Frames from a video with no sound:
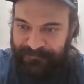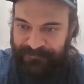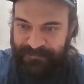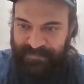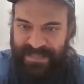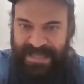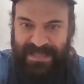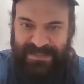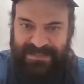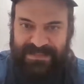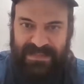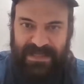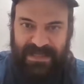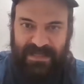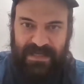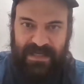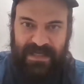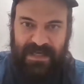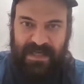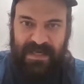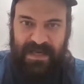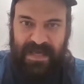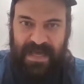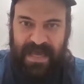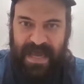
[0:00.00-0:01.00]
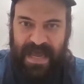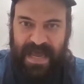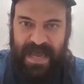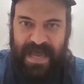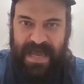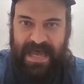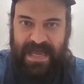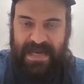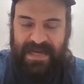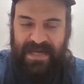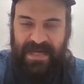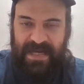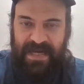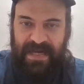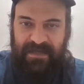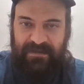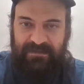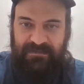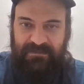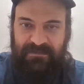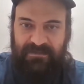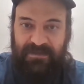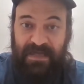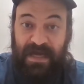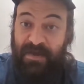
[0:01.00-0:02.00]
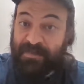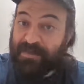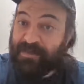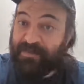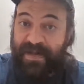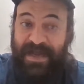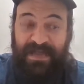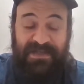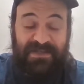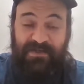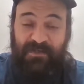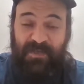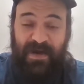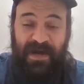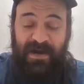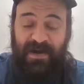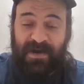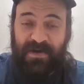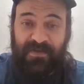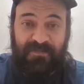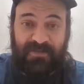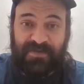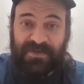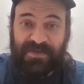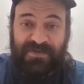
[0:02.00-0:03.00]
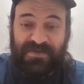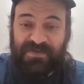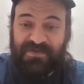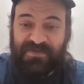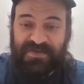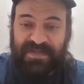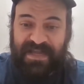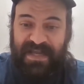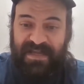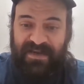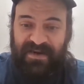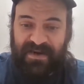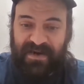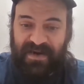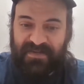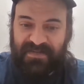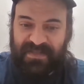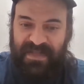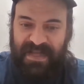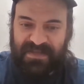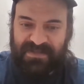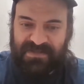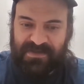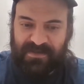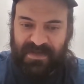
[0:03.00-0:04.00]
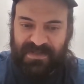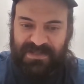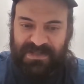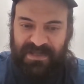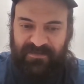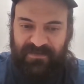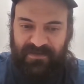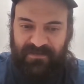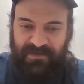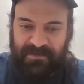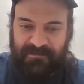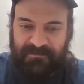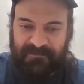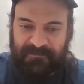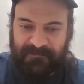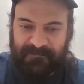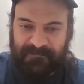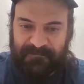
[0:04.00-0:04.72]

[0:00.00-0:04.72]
That's it. And I'll be back tomorrow for the Tuesday card. Thanks so much, everyone.